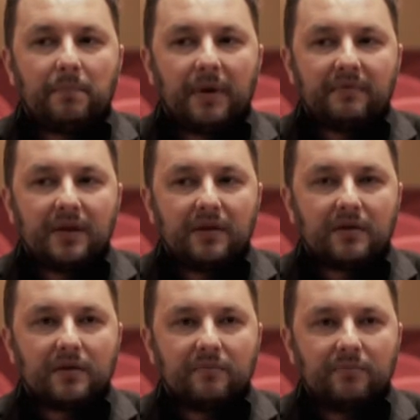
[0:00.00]

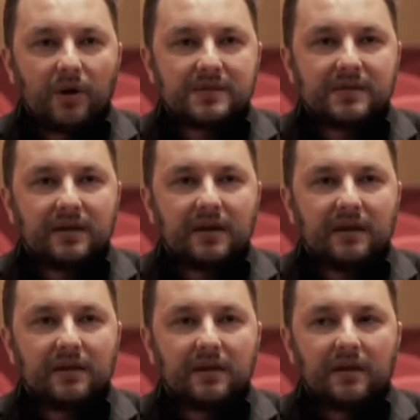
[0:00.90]
Pavilion of Bosnia,
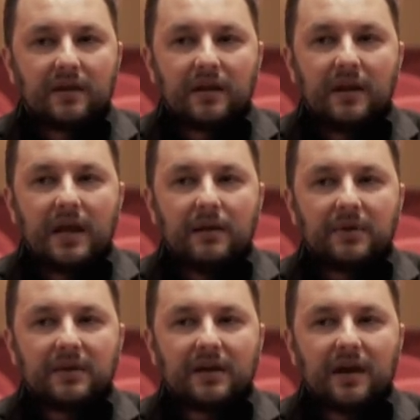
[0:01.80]

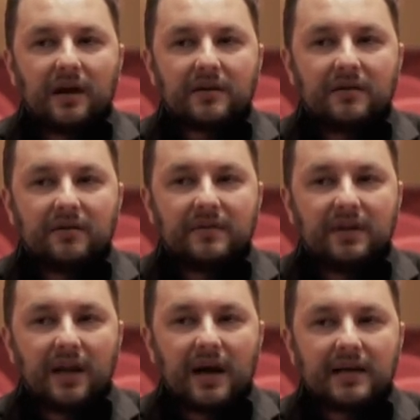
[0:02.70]
named Garden of the
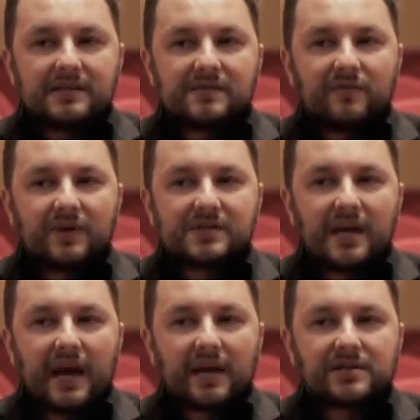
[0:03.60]
Lights, was
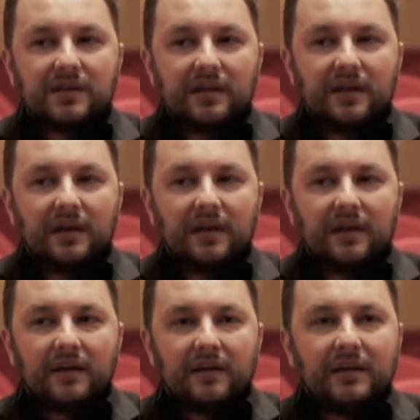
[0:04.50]
actually
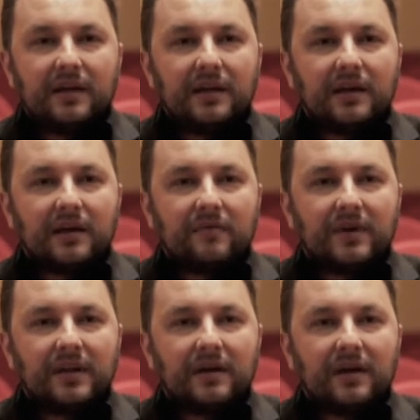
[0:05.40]
dealing
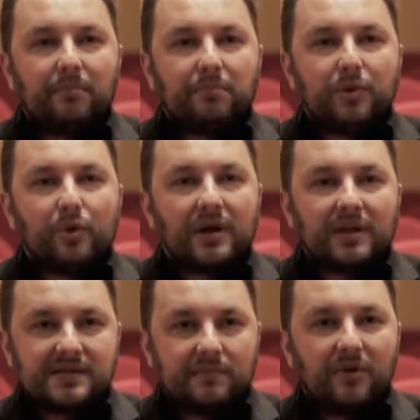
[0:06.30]
with the
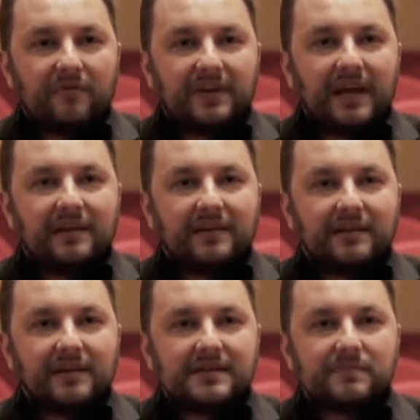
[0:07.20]
pluralism of
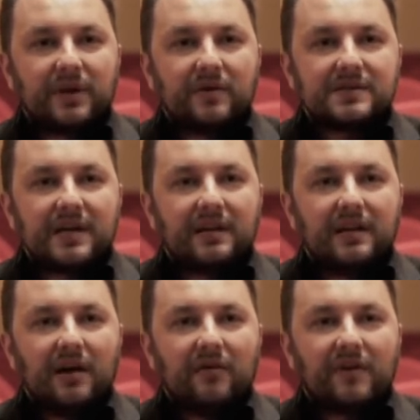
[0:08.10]
identities, because
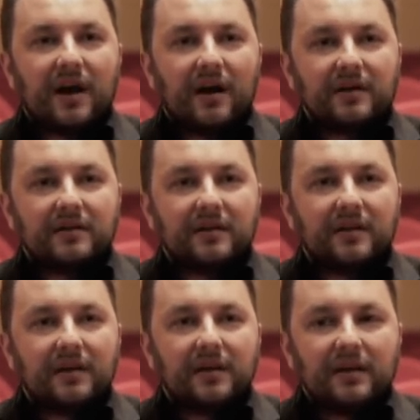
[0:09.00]
idea of garden,
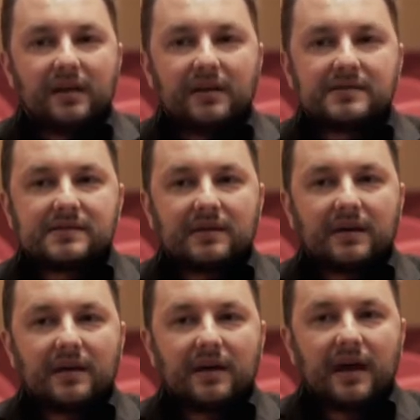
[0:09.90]
it's
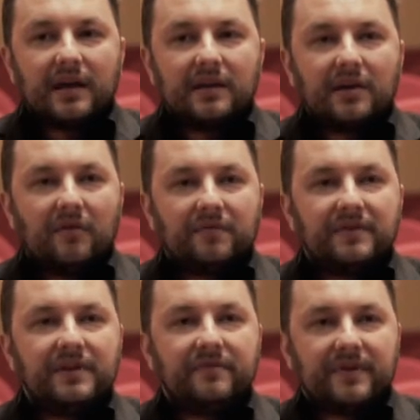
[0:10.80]
idea of
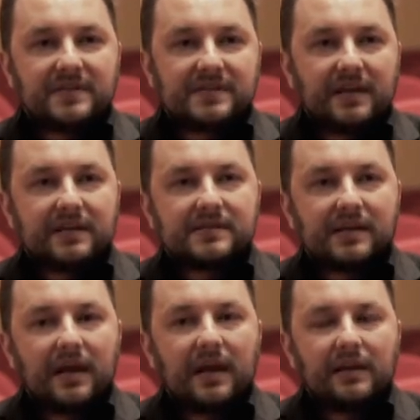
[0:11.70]
differences
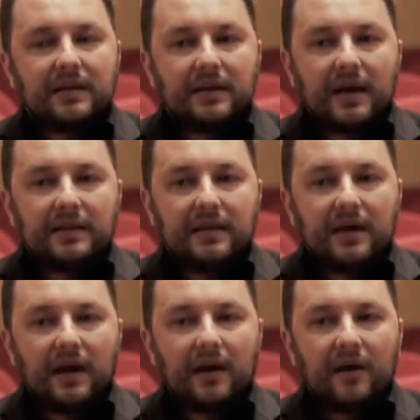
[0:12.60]
and the
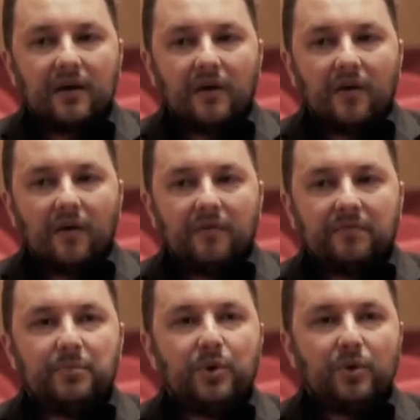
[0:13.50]
idea of
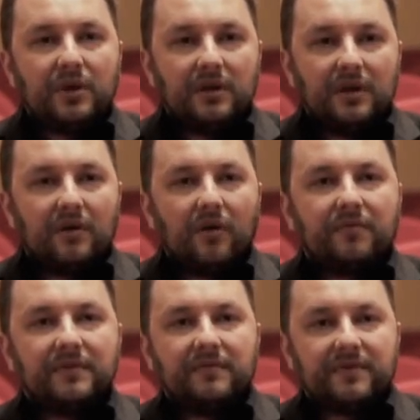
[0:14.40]
beauty
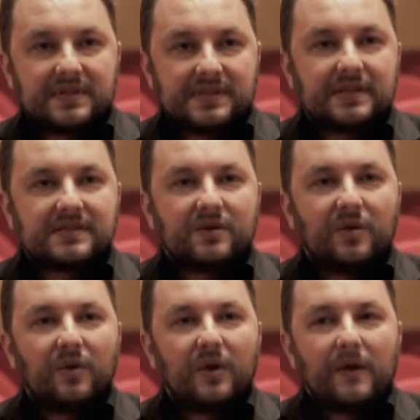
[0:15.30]
of differences.
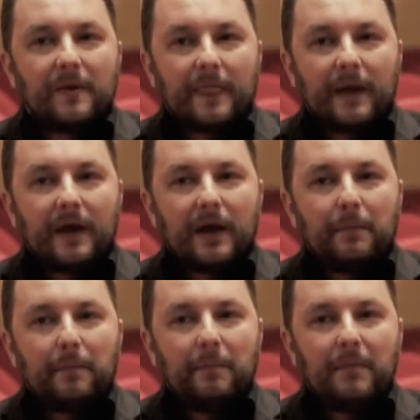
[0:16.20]
So
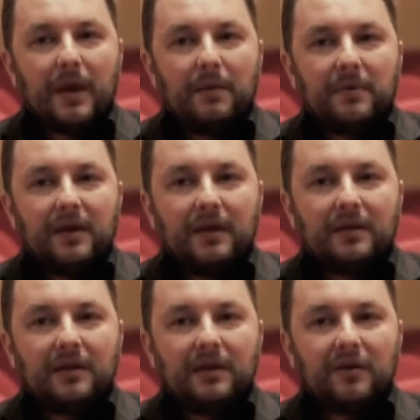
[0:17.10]
maybe
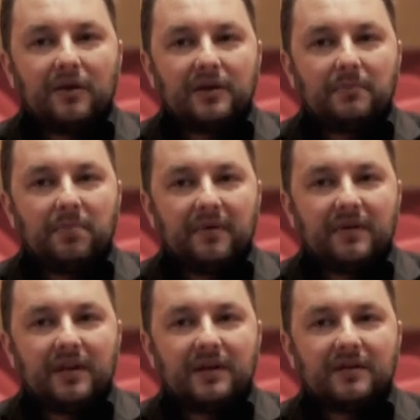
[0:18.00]
the other
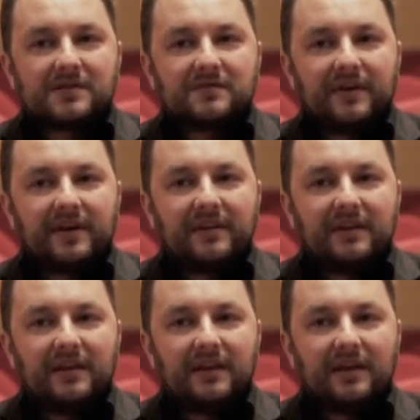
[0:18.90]
pavilions were
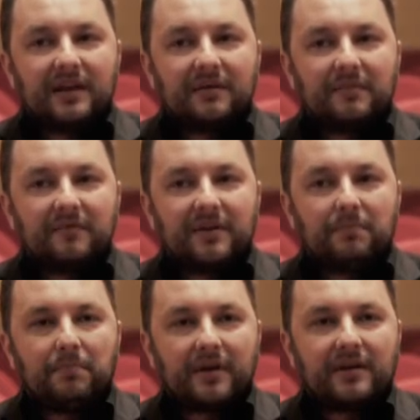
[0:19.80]
dealing with
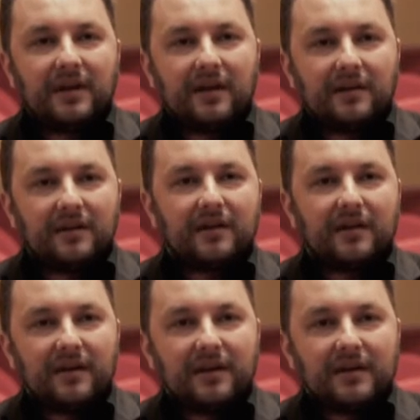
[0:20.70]

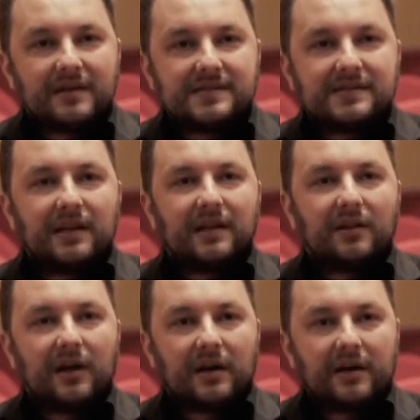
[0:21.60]
particular
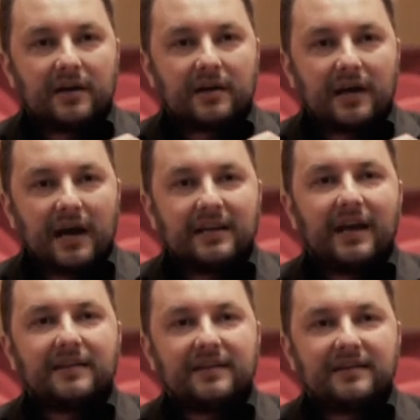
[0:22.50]
singular
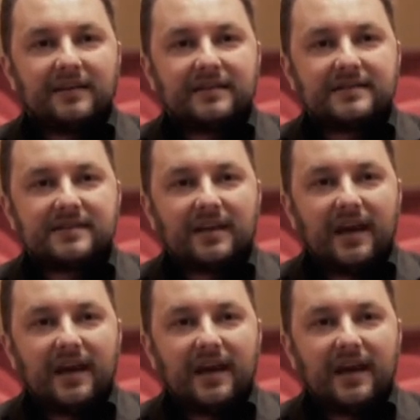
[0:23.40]
identities,